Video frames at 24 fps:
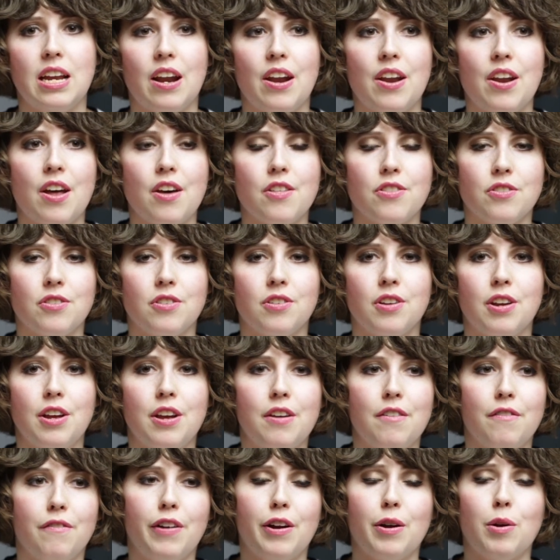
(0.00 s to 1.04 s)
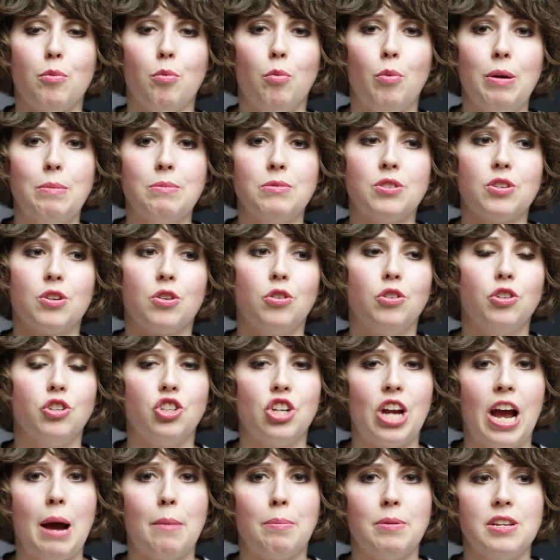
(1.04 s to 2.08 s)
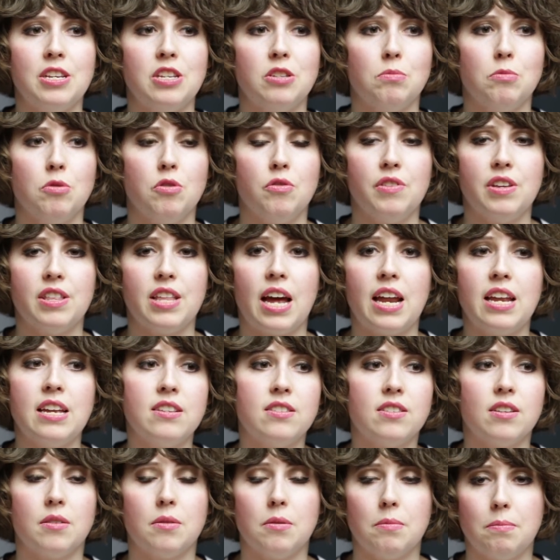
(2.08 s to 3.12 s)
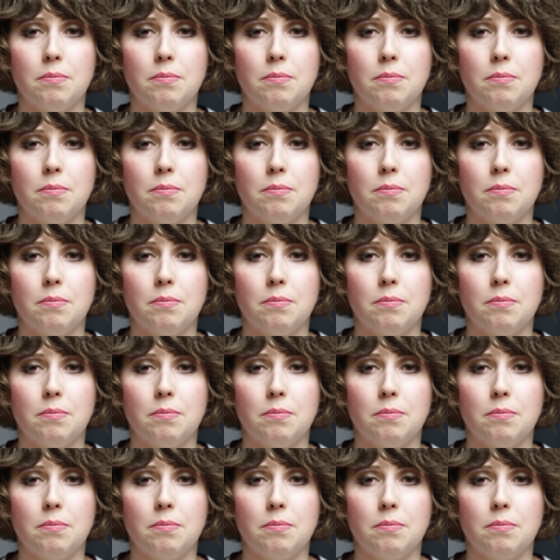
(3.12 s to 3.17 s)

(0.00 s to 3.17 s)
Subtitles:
Another very whimsical Japanese movie that is